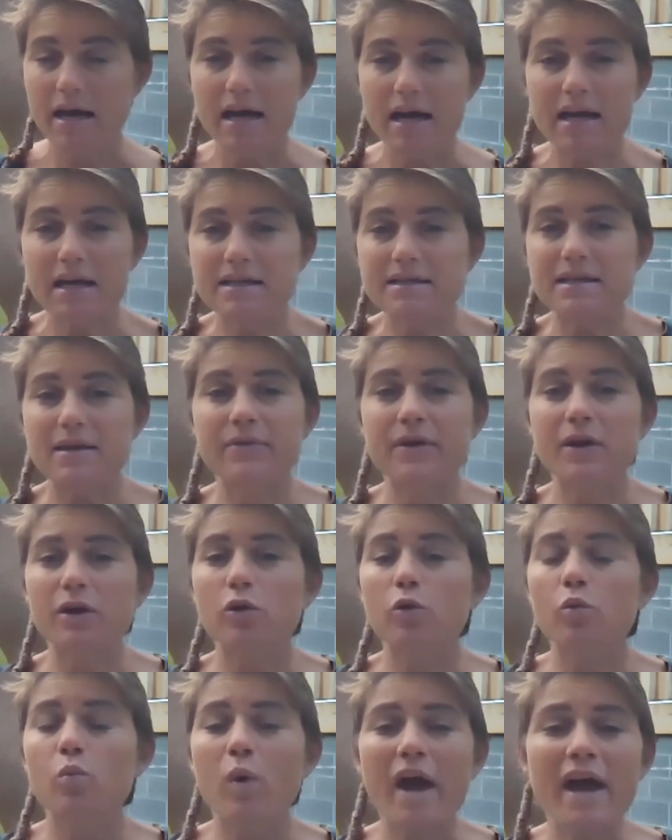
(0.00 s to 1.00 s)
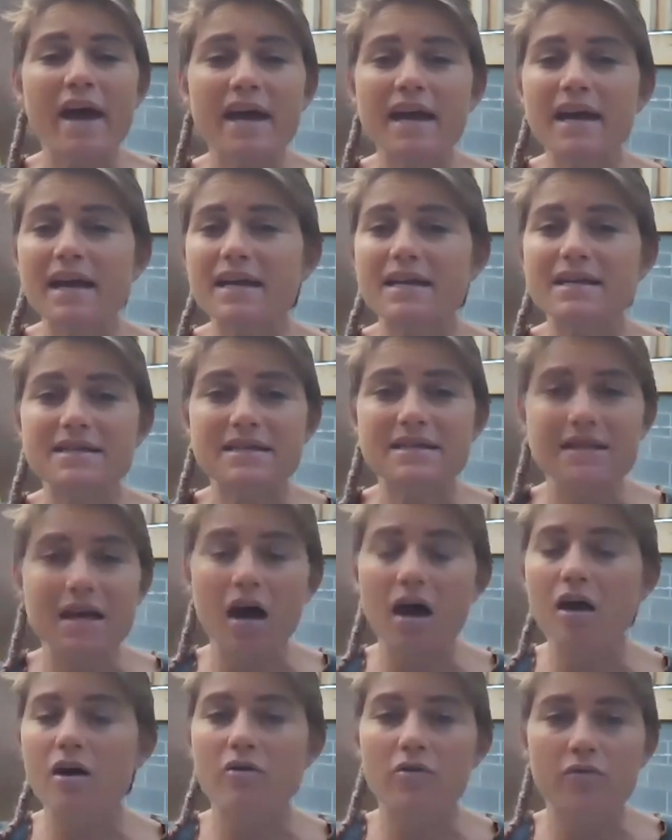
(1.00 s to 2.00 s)
It's their ways
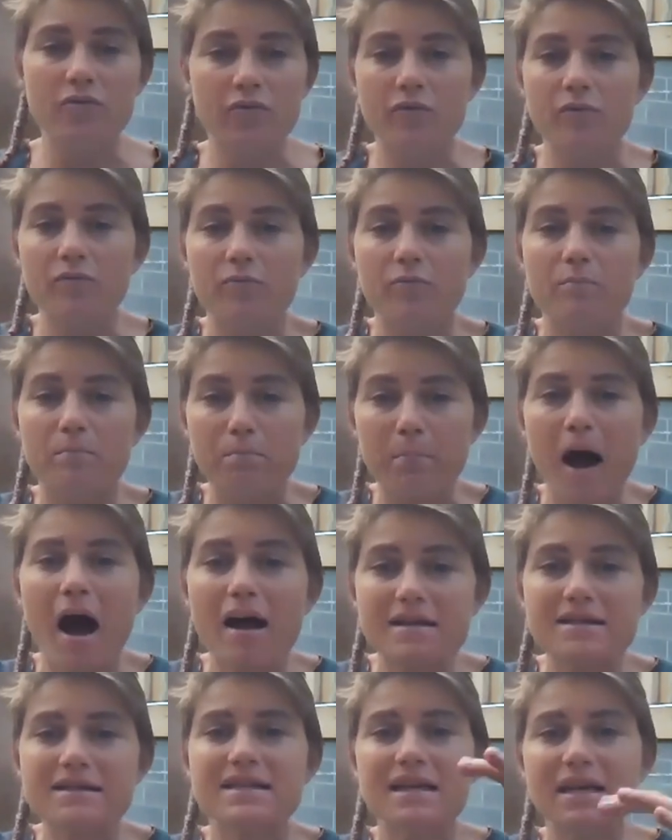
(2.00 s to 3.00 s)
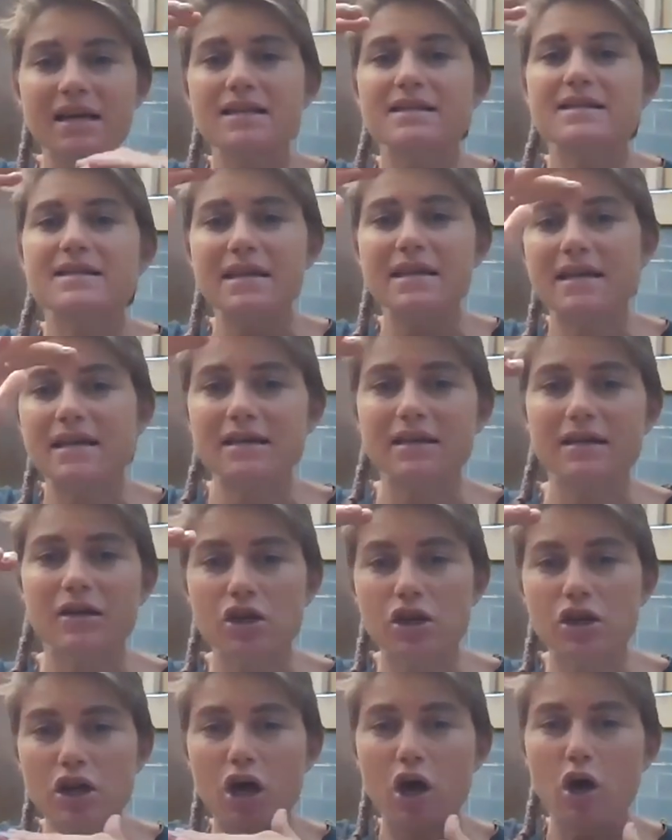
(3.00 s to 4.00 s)
of boxing us in,
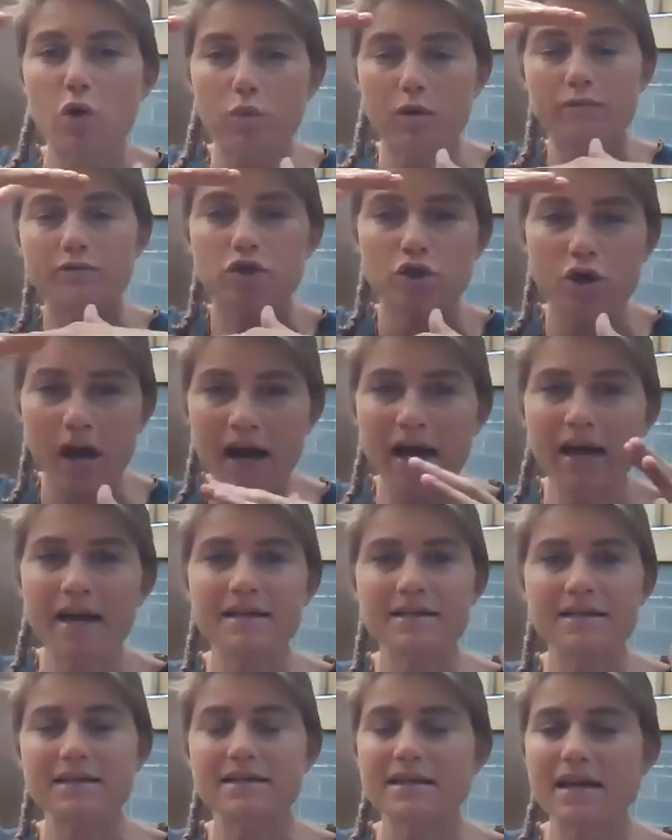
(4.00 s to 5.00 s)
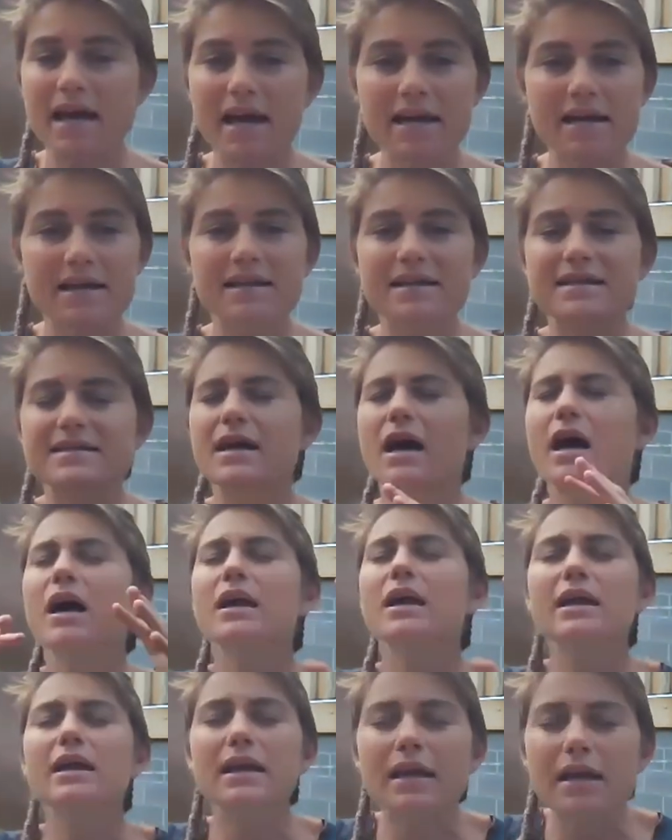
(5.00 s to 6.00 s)
you know, of trying to take this
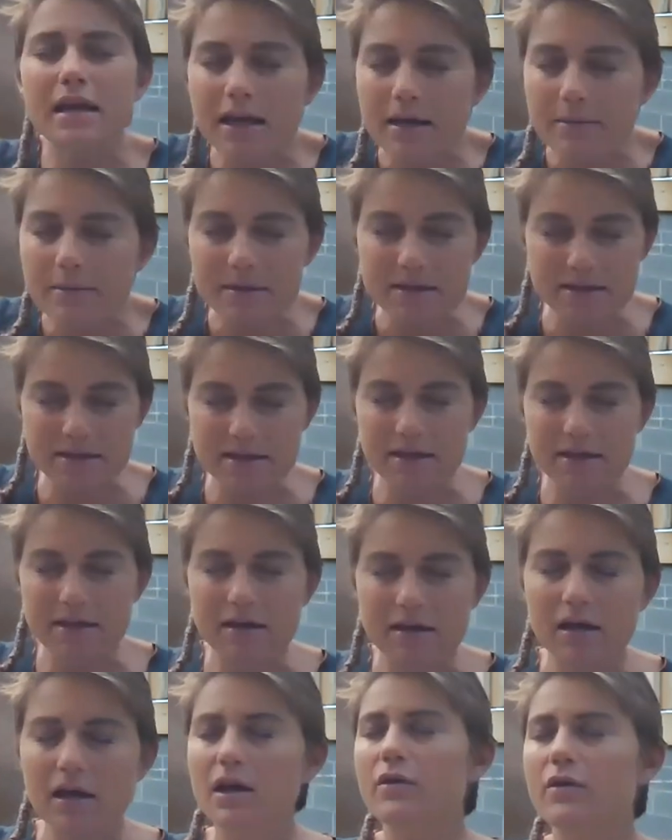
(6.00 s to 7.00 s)
unlimited,